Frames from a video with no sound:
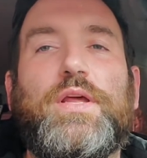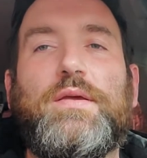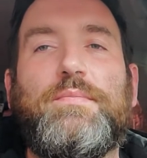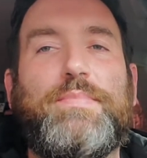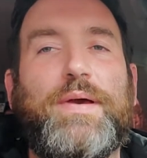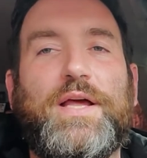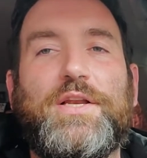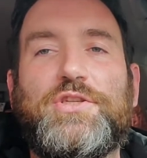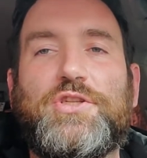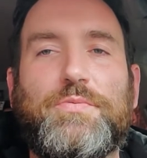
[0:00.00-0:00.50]

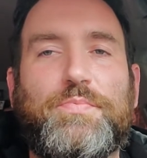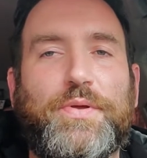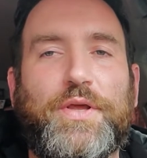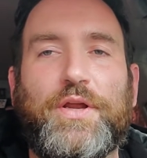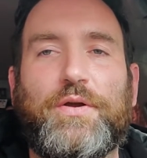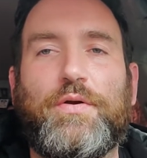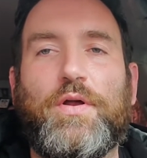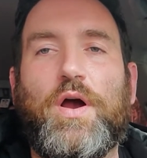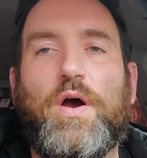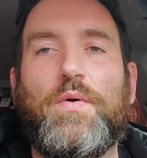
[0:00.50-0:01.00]
Ben
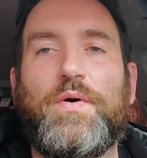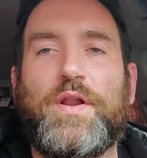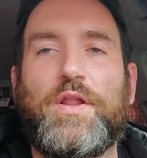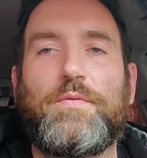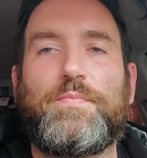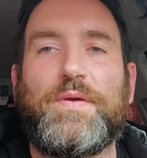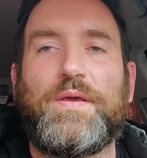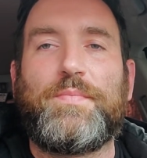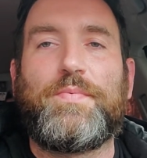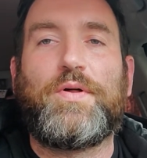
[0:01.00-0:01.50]
Shapiro and other
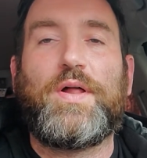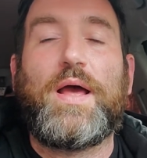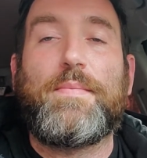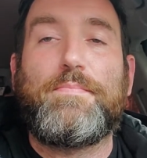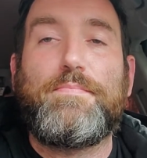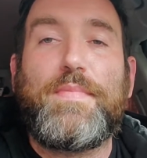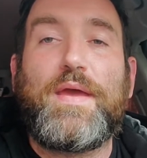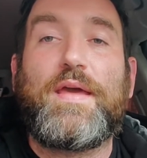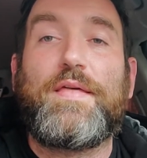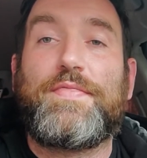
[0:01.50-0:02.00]
people,
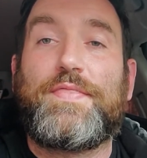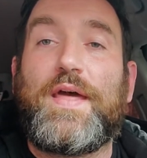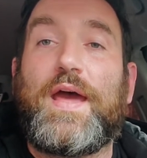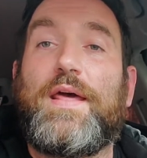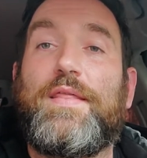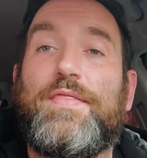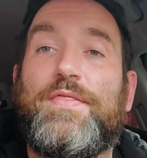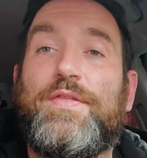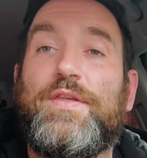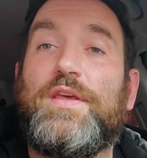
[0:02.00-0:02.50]
admit
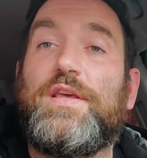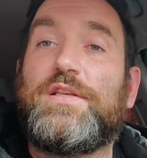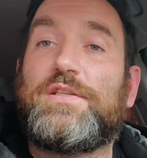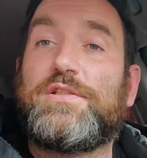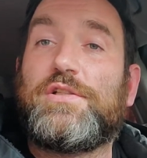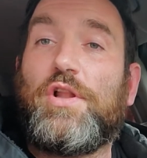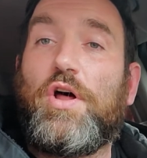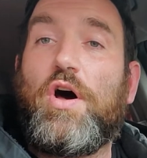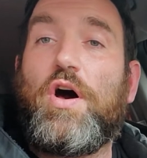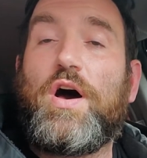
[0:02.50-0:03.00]
that these
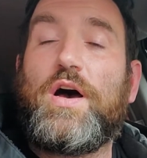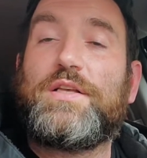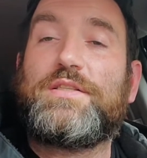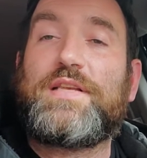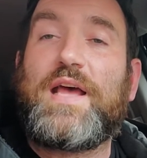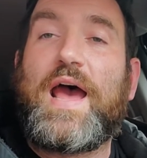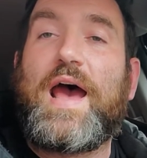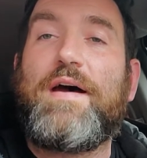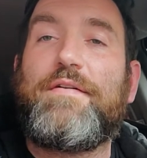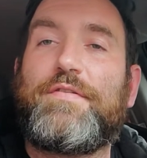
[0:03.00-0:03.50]
laws
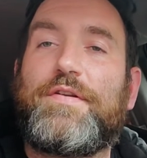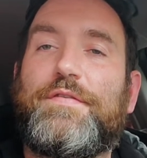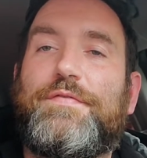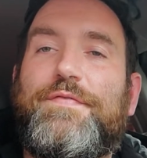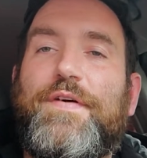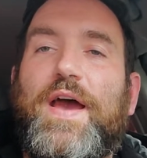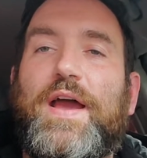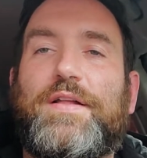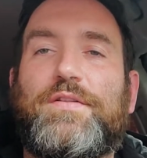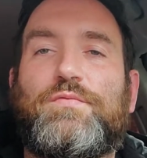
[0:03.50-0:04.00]
have an
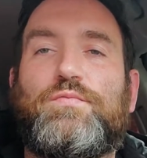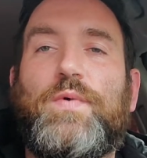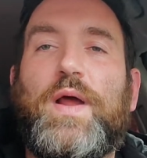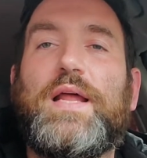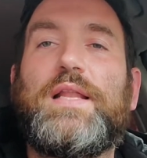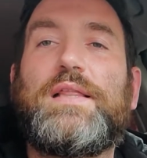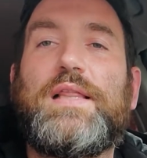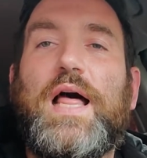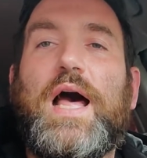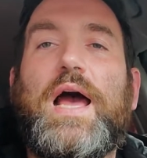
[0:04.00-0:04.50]
effect.
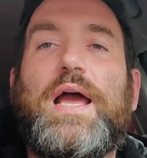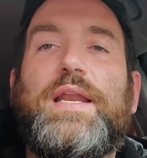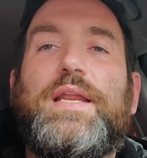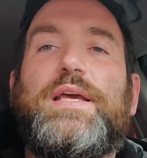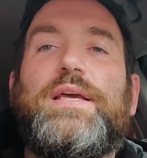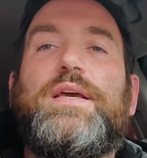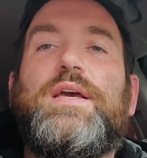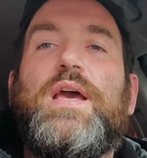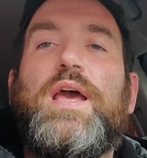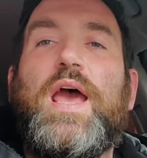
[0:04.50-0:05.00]

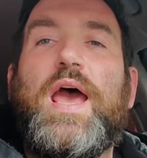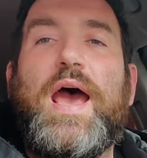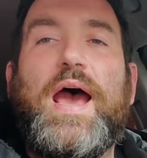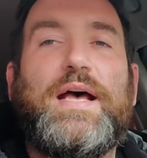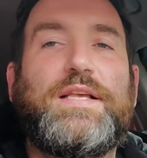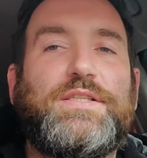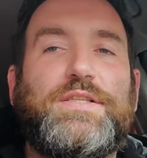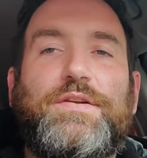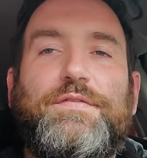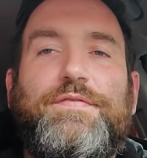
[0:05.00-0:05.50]
Redlining
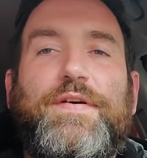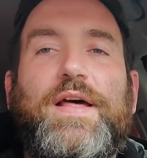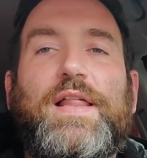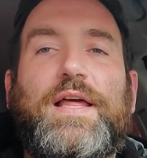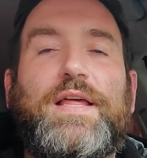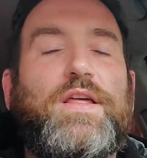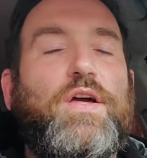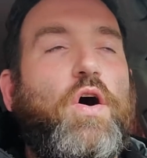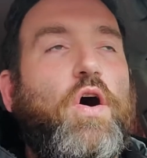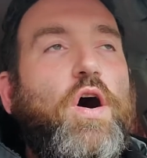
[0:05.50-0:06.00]
has an effect.
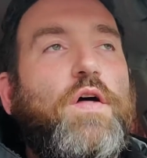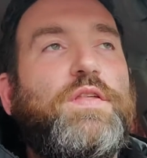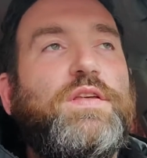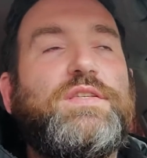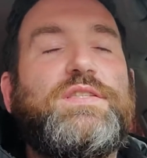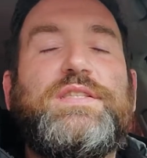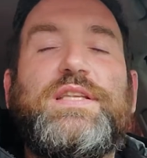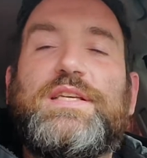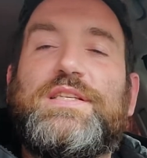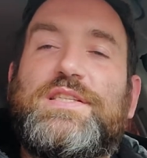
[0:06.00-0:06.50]
Like, all
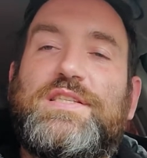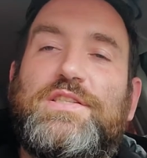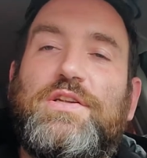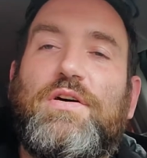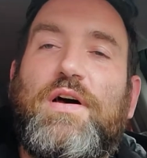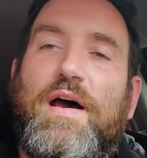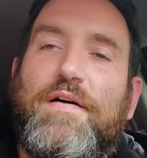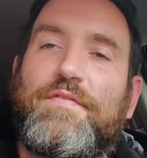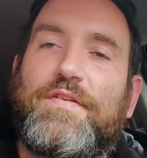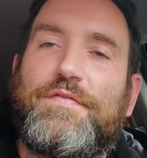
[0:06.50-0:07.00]
these things
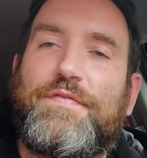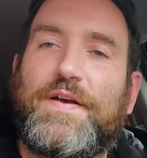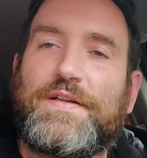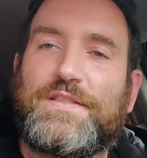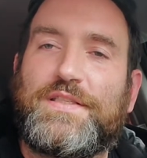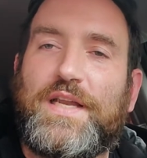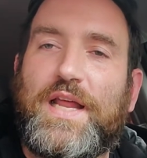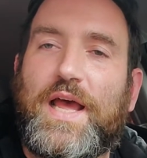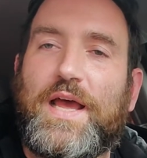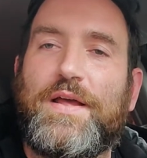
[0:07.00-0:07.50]
still have an effect
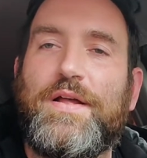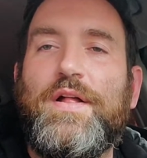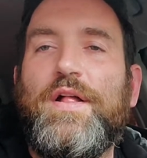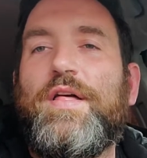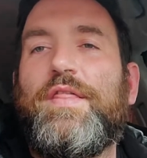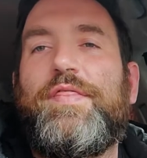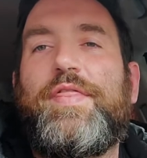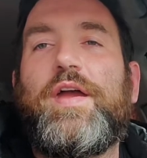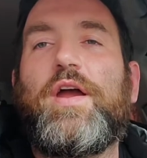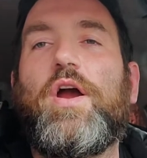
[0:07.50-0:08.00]
today.
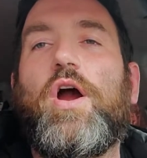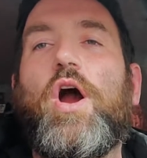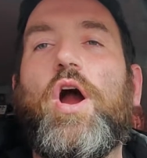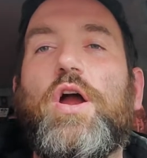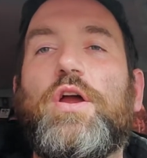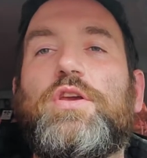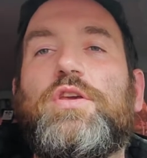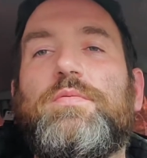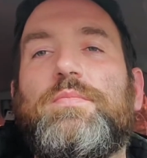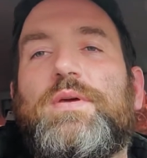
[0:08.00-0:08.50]
Their
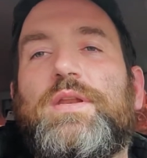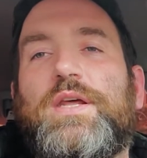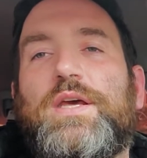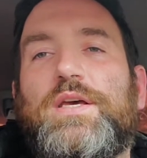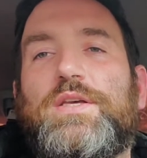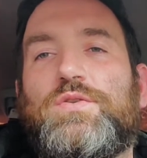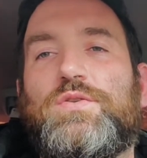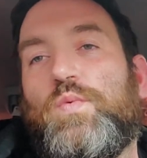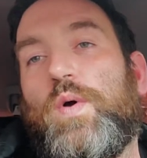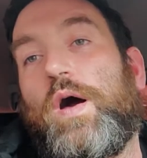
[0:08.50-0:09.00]
argument
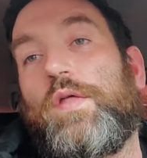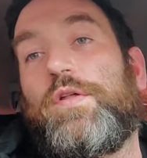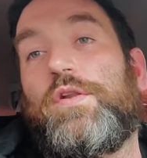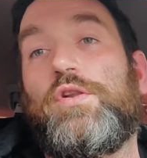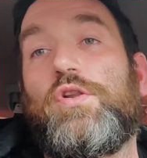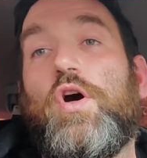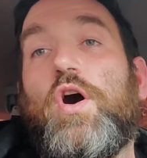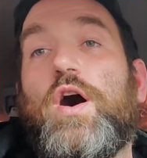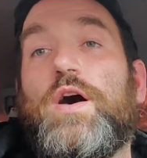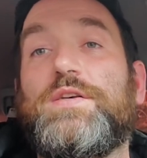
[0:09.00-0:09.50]
is, well, the
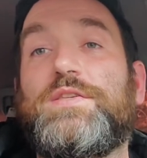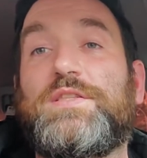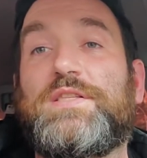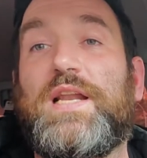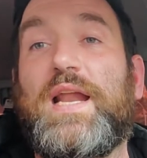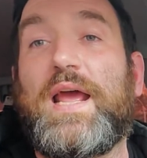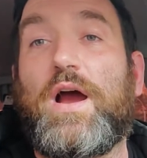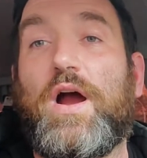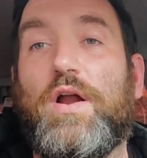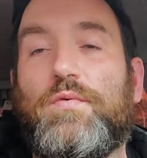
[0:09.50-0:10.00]
laws
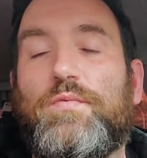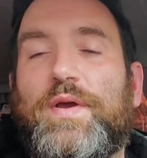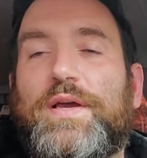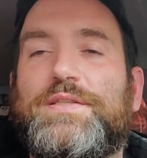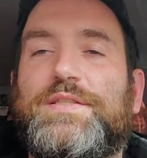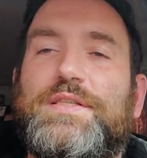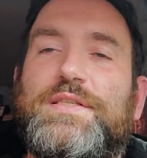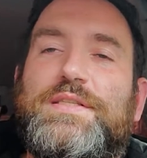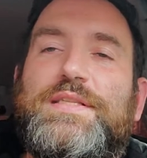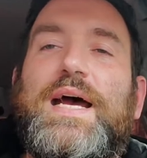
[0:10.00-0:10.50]
today aren't
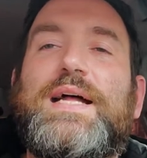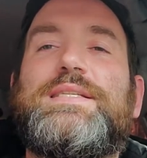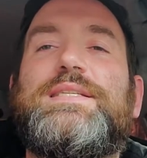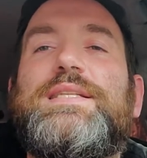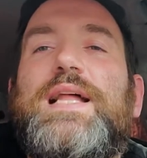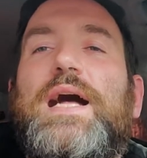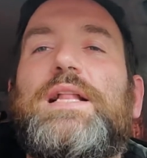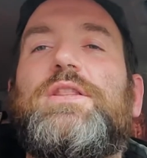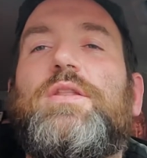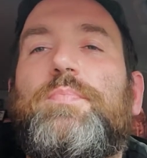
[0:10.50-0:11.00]
racist. That's
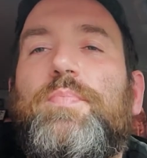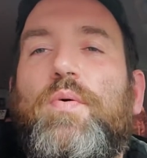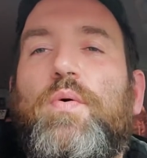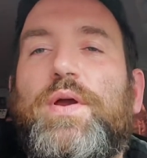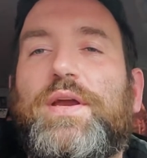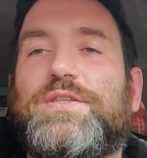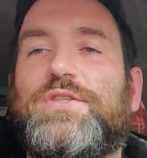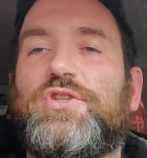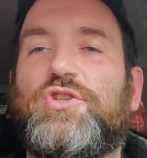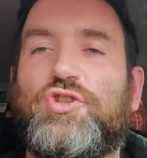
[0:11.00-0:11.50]
not the
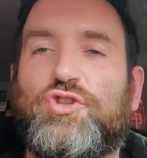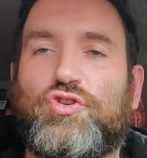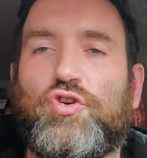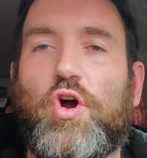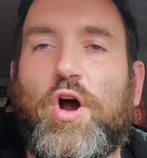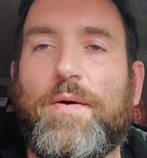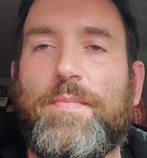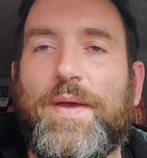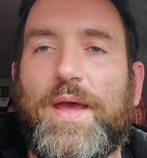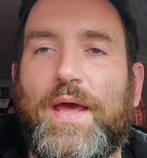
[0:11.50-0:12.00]
point. It's a
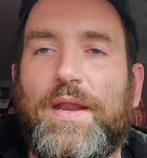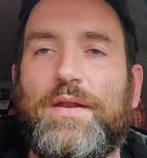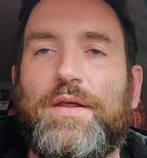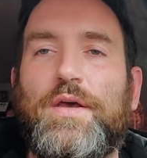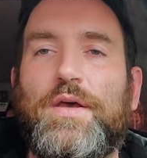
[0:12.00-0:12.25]
straw man.